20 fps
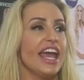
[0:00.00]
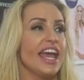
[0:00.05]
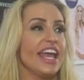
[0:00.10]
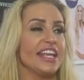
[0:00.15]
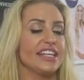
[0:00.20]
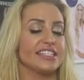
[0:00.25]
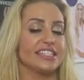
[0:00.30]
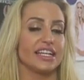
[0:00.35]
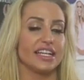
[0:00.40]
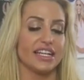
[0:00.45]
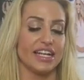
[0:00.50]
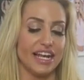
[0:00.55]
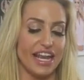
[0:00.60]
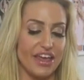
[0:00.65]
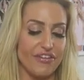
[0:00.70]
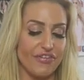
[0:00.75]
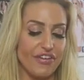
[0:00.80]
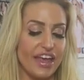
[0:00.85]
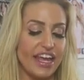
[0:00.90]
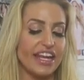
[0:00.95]
It's a
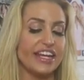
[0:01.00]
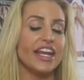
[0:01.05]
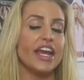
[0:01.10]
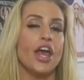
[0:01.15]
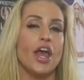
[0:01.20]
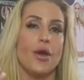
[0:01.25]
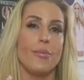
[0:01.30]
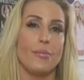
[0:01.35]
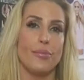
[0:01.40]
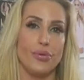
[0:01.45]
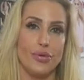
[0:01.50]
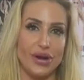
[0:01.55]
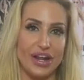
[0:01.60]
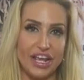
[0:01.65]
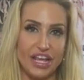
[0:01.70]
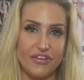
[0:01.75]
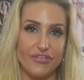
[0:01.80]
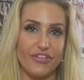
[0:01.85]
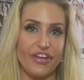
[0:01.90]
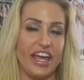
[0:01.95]
living,
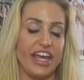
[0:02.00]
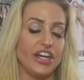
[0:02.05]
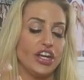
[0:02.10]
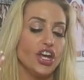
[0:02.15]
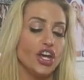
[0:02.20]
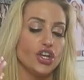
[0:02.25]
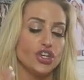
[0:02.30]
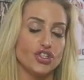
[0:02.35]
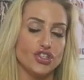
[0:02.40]
breathing,